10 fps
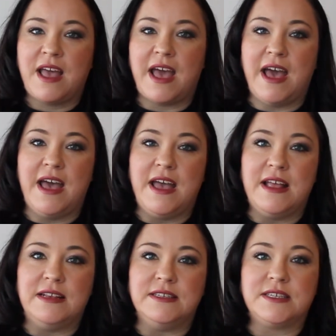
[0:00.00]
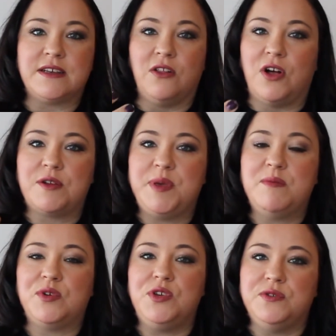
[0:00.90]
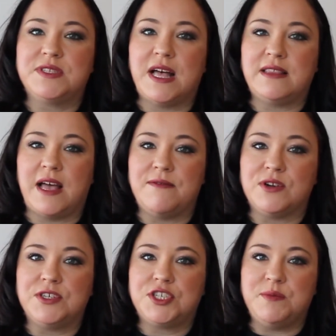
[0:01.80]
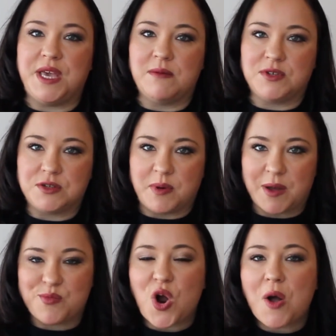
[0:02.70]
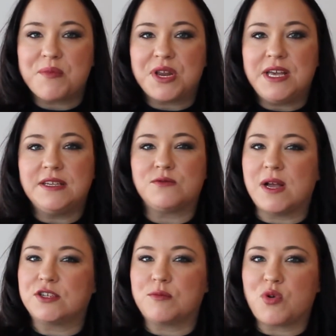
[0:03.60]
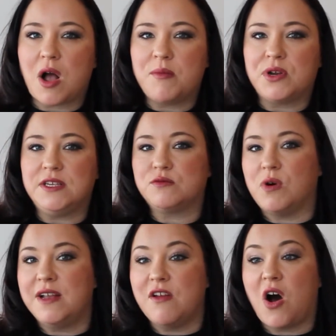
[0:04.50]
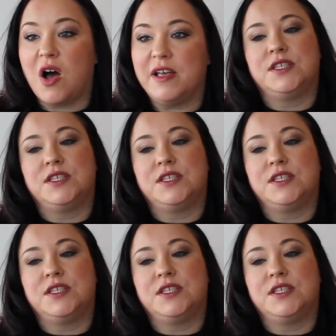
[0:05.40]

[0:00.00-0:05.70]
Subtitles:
and a lot of people use that leverage to be able to buy properties, rental properties, whatnot.